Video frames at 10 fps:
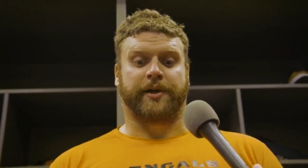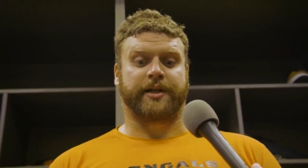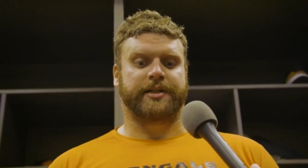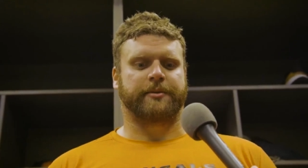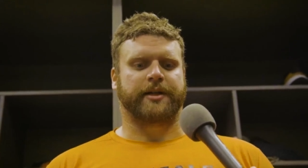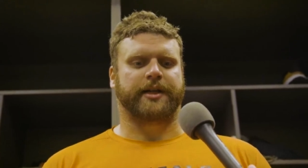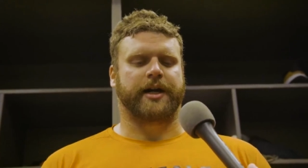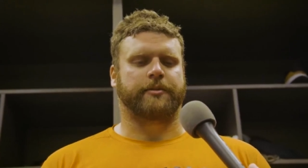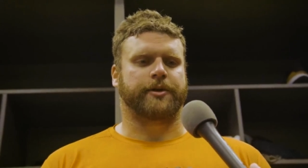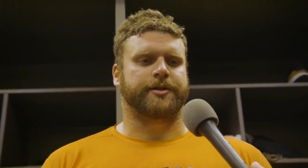a team like the
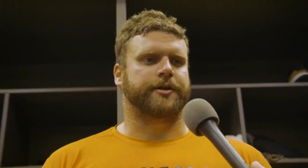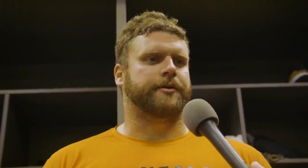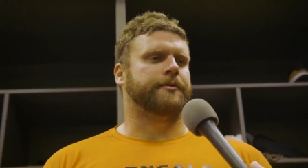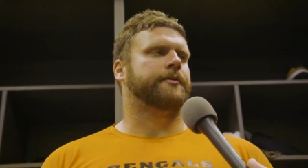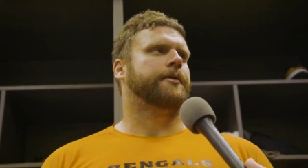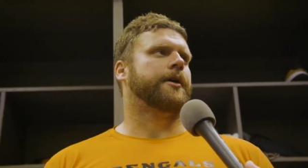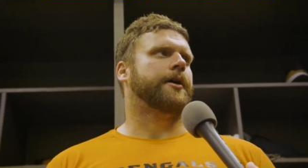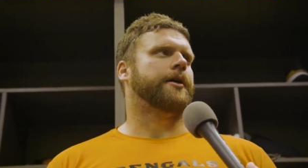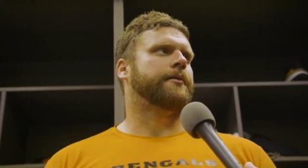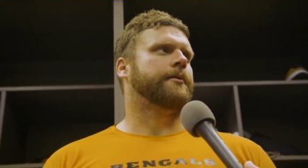Cowboys. So.
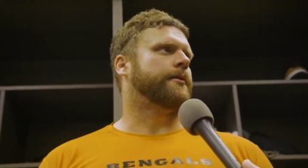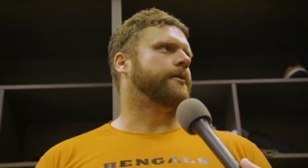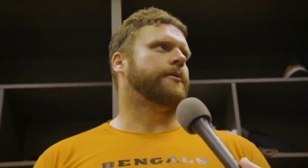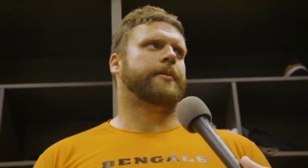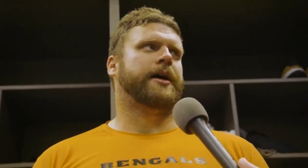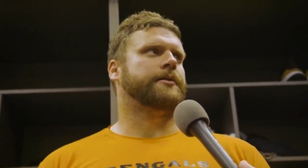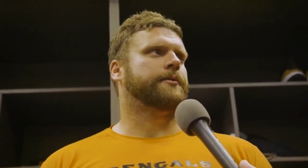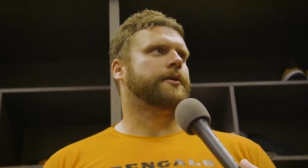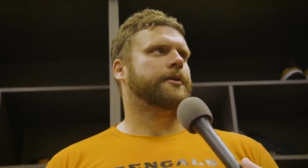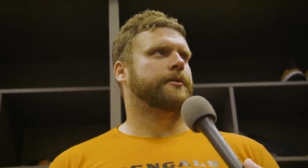Uh, we're back to
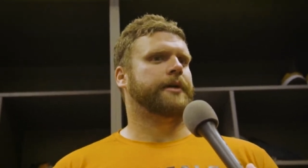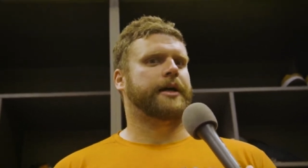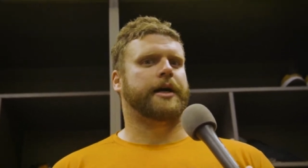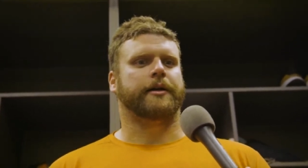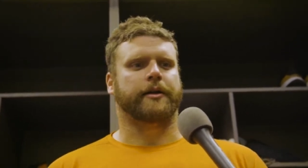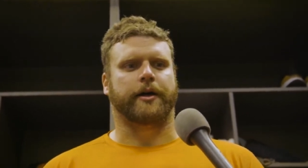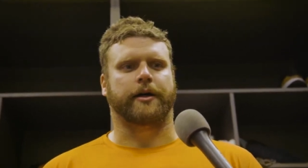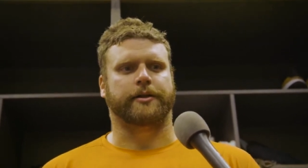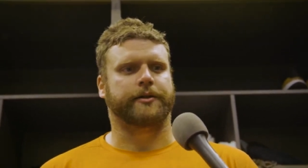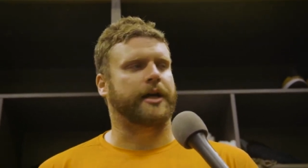work. We got uh,
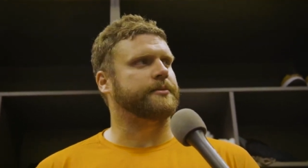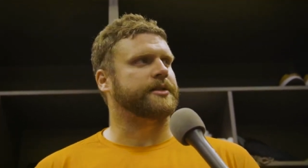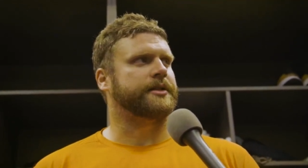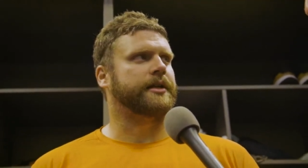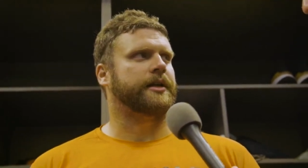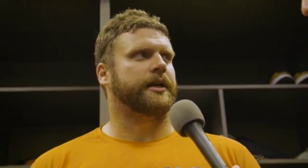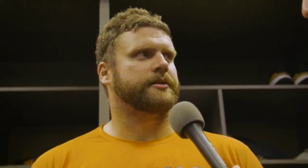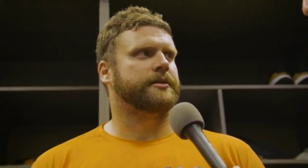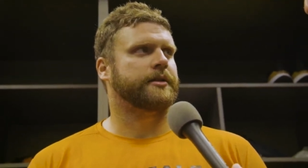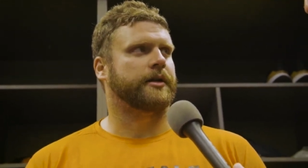two games in ten
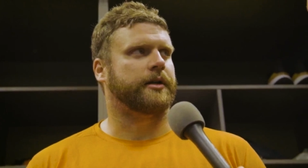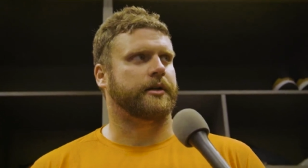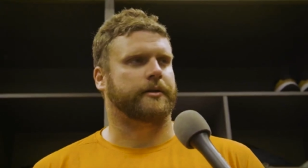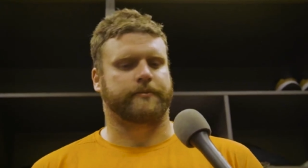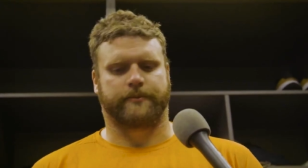days um,